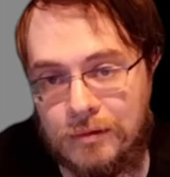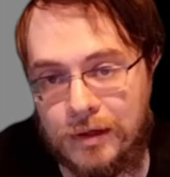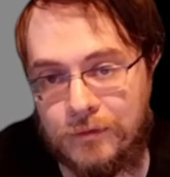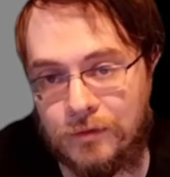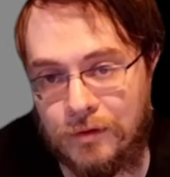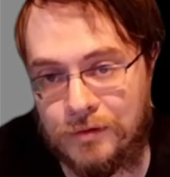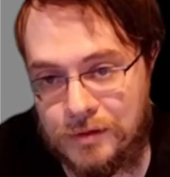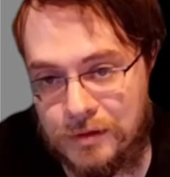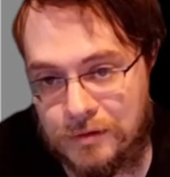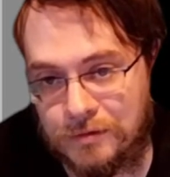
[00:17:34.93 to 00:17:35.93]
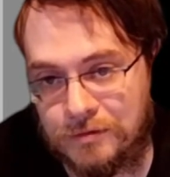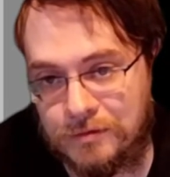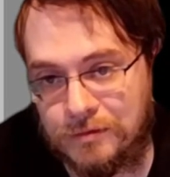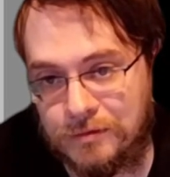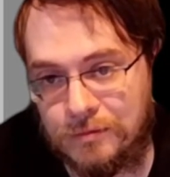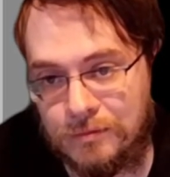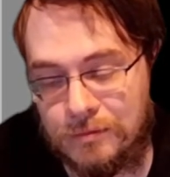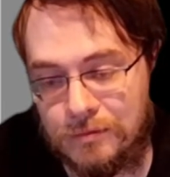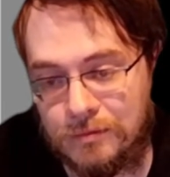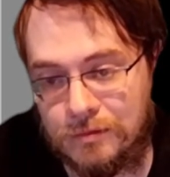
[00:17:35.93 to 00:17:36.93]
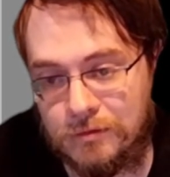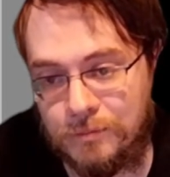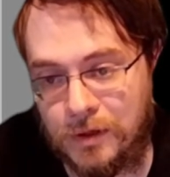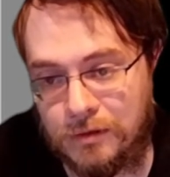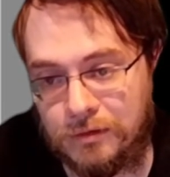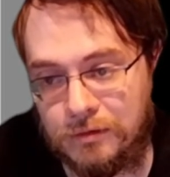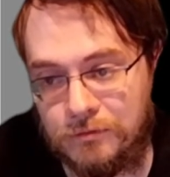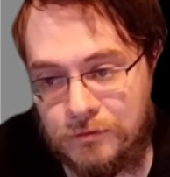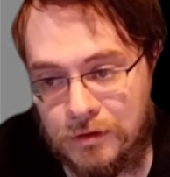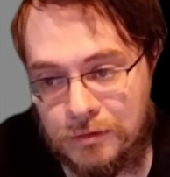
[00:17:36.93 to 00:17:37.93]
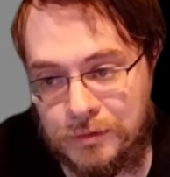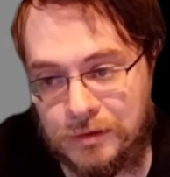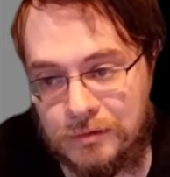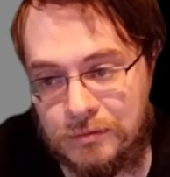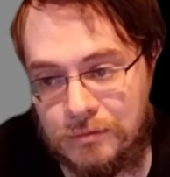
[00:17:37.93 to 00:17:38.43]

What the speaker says: after all the years monitoring and following